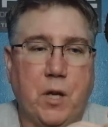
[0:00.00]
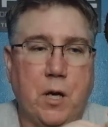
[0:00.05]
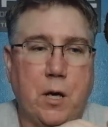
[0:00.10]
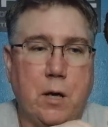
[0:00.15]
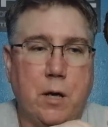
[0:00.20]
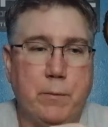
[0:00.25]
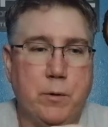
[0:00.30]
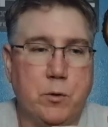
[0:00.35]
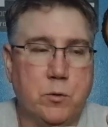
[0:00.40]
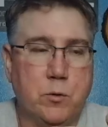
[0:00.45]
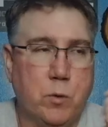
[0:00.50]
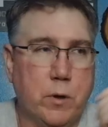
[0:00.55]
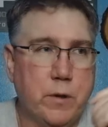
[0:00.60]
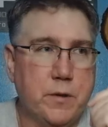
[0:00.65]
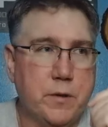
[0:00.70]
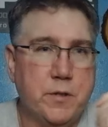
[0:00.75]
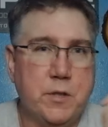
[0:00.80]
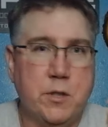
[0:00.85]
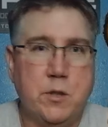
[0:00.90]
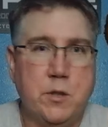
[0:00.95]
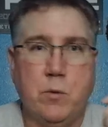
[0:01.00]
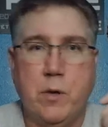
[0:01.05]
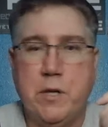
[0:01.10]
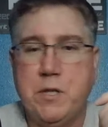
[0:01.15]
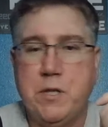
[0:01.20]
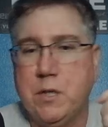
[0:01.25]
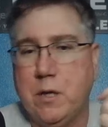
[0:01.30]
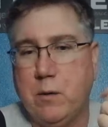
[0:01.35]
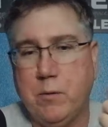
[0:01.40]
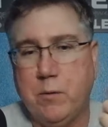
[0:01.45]
It was one of those
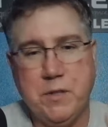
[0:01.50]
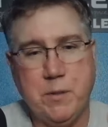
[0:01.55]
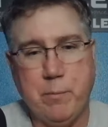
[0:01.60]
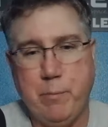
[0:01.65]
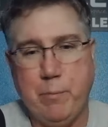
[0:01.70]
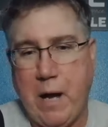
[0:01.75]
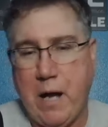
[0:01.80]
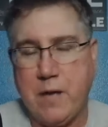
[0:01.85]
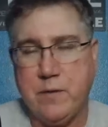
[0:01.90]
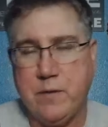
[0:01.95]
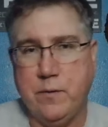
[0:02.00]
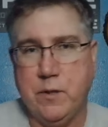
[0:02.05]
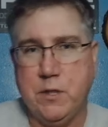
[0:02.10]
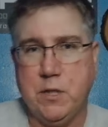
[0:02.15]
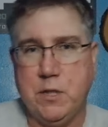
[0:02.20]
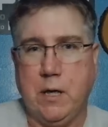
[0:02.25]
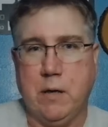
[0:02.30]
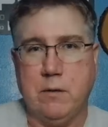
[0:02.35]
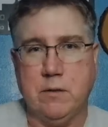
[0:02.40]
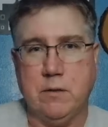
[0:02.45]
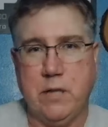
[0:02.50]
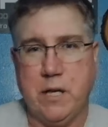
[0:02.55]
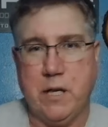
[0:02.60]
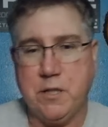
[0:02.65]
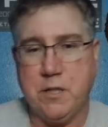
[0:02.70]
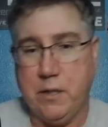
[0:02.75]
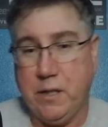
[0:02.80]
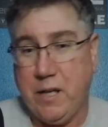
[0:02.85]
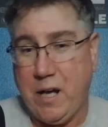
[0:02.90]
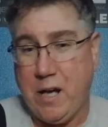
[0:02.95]
situations. I wasn't bass fishing. I was
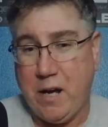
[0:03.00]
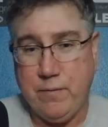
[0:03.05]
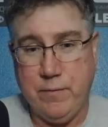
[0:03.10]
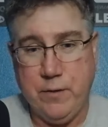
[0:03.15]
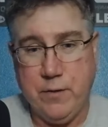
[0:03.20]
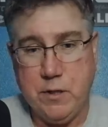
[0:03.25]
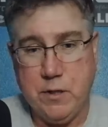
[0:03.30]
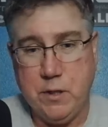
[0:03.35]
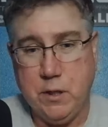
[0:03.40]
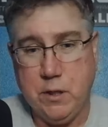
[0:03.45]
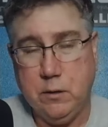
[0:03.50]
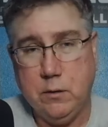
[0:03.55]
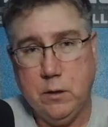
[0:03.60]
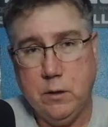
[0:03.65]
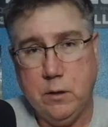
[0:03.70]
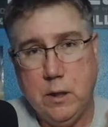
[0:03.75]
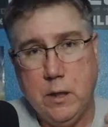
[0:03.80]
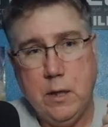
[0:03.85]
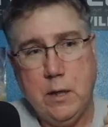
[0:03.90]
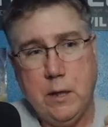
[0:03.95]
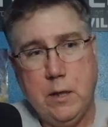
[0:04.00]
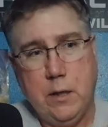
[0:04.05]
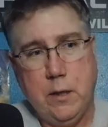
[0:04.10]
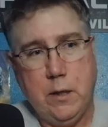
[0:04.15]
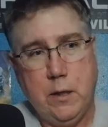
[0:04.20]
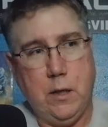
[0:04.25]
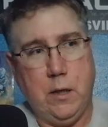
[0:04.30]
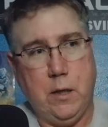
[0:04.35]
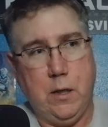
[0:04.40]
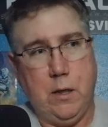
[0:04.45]
actually catfishing.
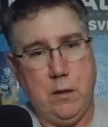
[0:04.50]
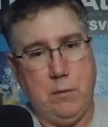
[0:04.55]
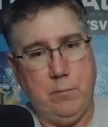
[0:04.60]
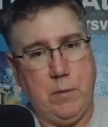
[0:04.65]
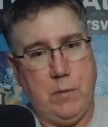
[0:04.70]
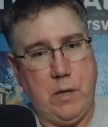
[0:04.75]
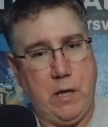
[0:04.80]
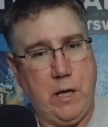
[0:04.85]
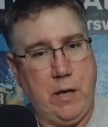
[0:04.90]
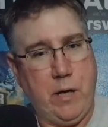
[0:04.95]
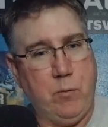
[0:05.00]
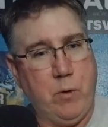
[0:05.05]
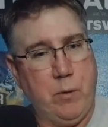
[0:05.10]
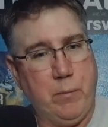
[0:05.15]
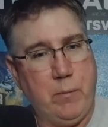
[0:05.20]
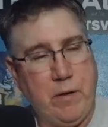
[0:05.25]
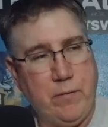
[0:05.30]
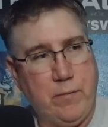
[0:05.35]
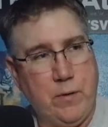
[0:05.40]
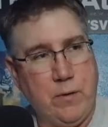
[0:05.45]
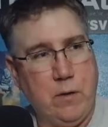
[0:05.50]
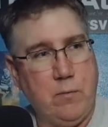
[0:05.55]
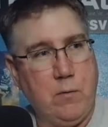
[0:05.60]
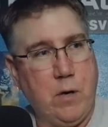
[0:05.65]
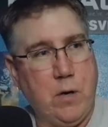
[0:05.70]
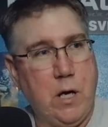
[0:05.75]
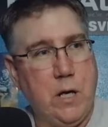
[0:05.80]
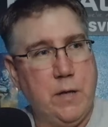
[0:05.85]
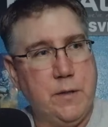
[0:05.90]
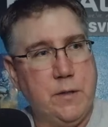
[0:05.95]
I had one of my front
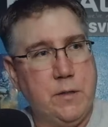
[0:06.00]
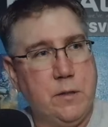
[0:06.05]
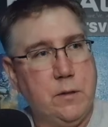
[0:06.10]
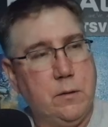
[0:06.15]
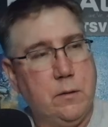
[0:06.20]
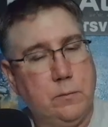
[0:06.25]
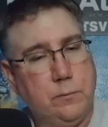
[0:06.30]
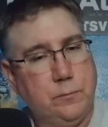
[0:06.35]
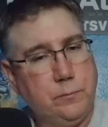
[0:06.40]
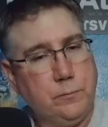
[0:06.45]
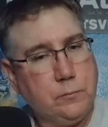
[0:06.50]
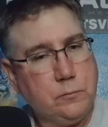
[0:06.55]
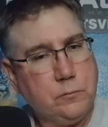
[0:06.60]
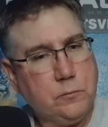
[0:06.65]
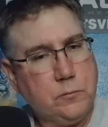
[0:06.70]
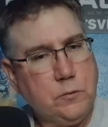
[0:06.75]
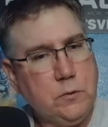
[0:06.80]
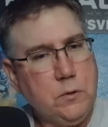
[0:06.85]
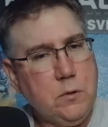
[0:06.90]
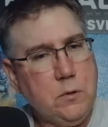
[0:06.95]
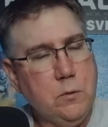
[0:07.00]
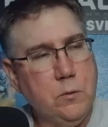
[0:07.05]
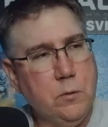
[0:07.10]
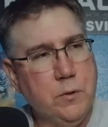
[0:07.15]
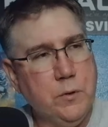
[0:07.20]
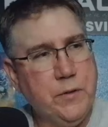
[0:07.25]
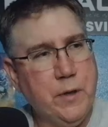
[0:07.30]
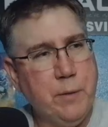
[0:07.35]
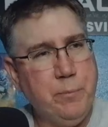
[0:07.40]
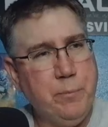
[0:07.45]
rods
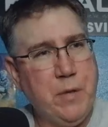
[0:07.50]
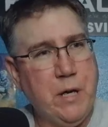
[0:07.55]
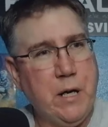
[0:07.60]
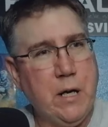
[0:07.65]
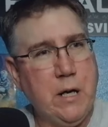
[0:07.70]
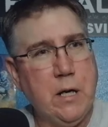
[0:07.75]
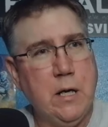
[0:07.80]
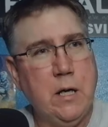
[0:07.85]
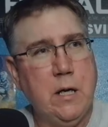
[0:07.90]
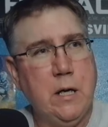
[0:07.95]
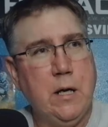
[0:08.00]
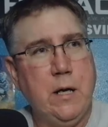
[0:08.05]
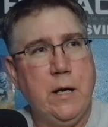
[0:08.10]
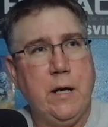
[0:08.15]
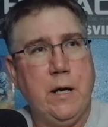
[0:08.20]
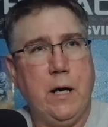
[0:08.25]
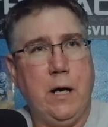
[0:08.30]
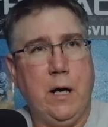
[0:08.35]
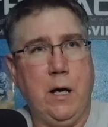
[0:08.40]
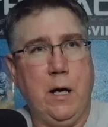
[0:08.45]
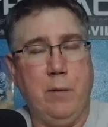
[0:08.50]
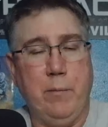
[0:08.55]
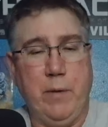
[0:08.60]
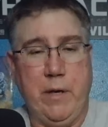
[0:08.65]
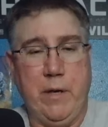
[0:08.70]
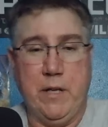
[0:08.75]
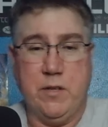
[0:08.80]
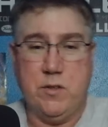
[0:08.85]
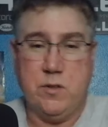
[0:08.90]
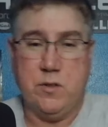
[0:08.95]
was up there,
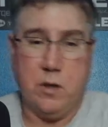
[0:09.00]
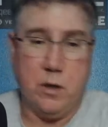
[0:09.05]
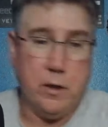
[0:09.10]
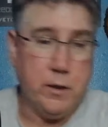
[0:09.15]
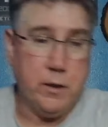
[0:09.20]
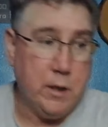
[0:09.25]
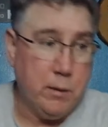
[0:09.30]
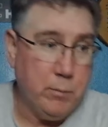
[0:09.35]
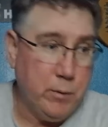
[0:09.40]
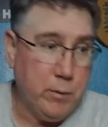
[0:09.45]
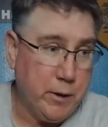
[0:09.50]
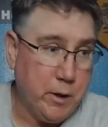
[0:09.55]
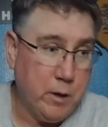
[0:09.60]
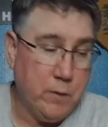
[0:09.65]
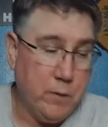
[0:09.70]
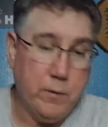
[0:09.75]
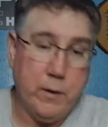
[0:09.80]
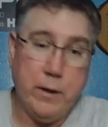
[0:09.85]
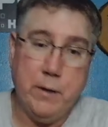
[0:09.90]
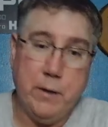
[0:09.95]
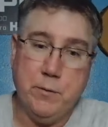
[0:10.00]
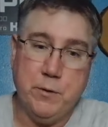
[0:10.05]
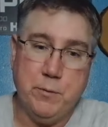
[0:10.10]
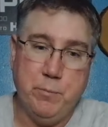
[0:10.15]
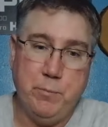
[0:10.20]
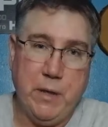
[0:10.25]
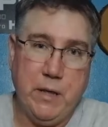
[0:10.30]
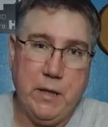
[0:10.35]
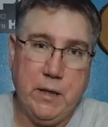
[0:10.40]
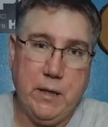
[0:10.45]
and it started doubling over, and it was
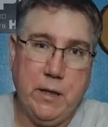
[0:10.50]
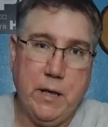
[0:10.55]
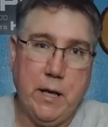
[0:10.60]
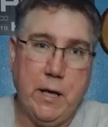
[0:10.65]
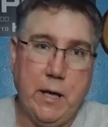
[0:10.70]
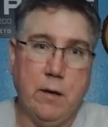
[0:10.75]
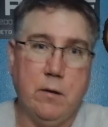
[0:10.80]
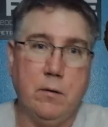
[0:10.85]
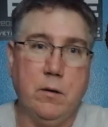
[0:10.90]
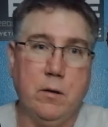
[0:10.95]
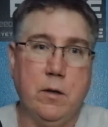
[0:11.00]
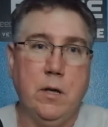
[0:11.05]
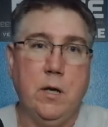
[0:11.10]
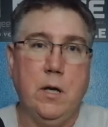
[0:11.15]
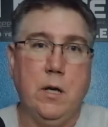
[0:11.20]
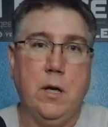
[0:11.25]
bending down.